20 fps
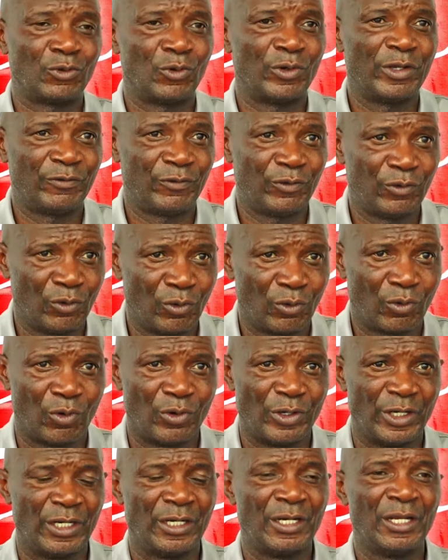So if you look
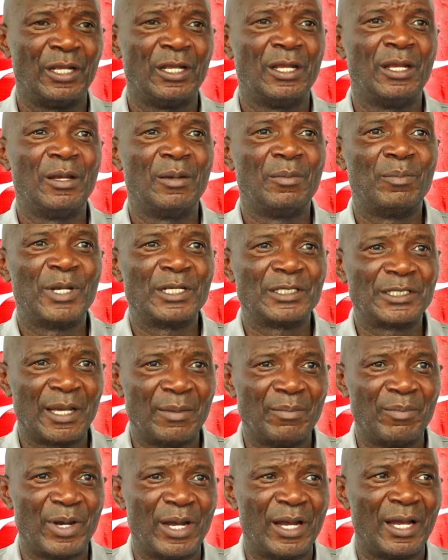on
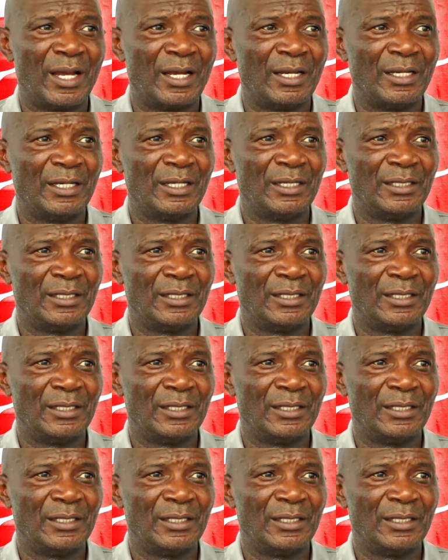Masamba